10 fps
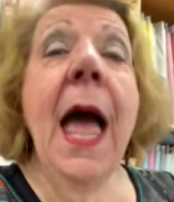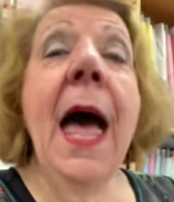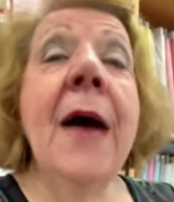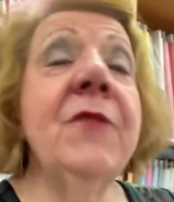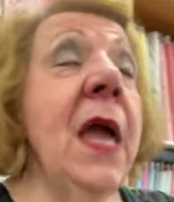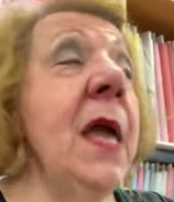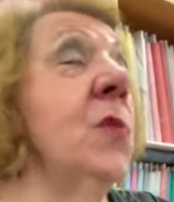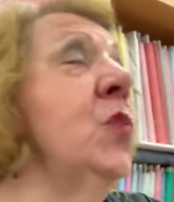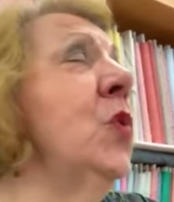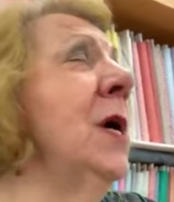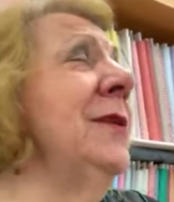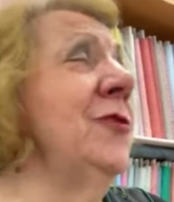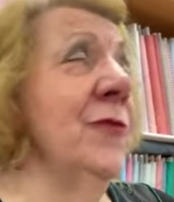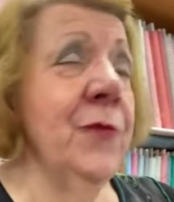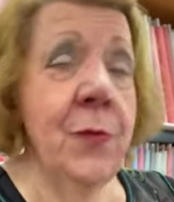Have a
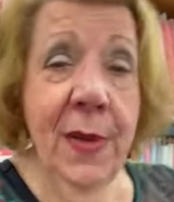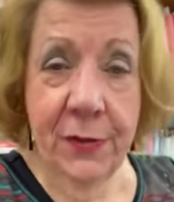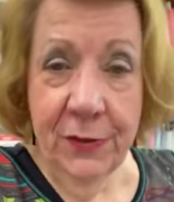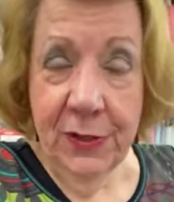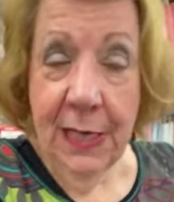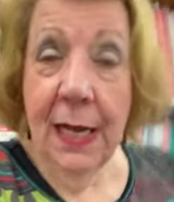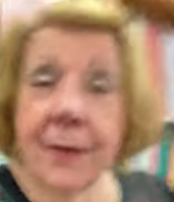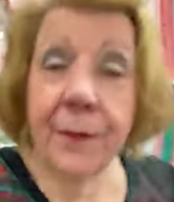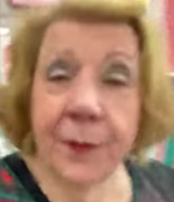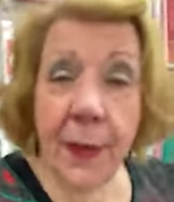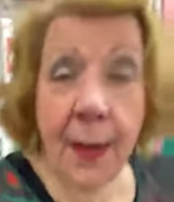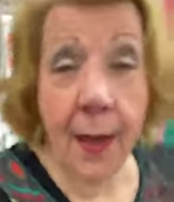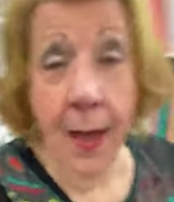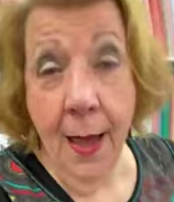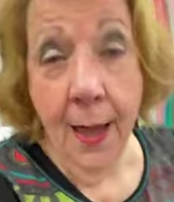wonderful Mother's Day.
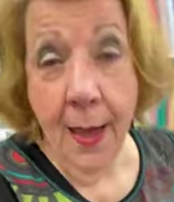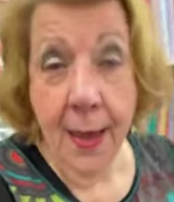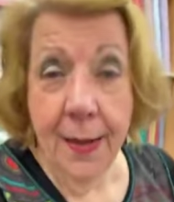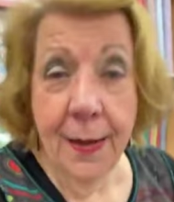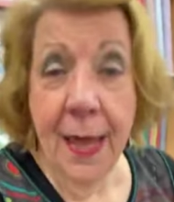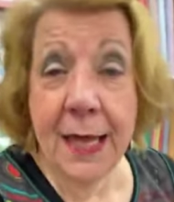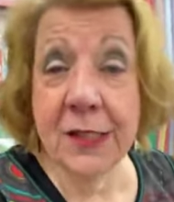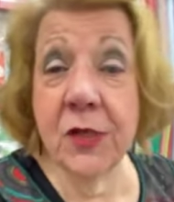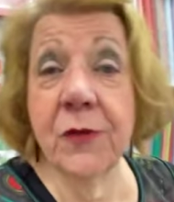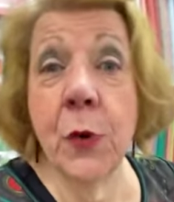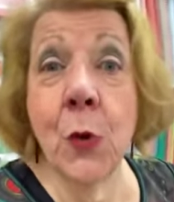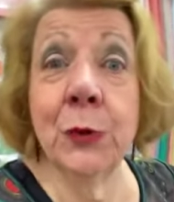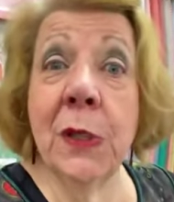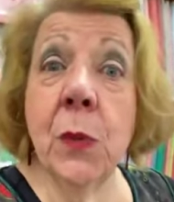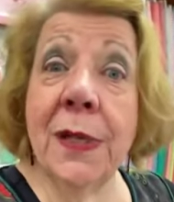I asked for
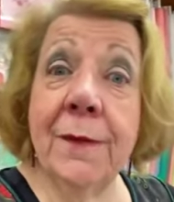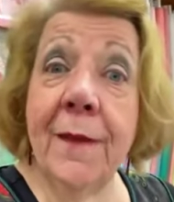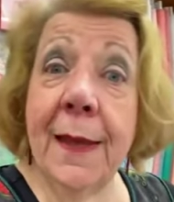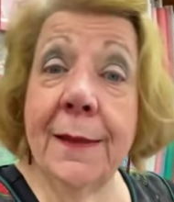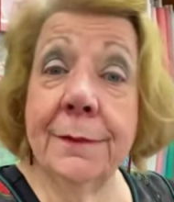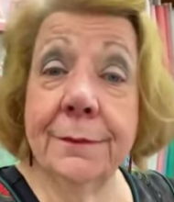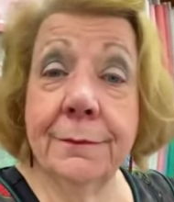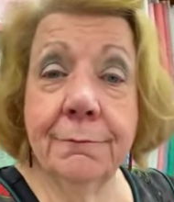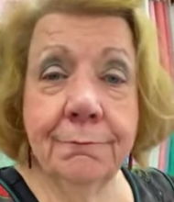only one thing.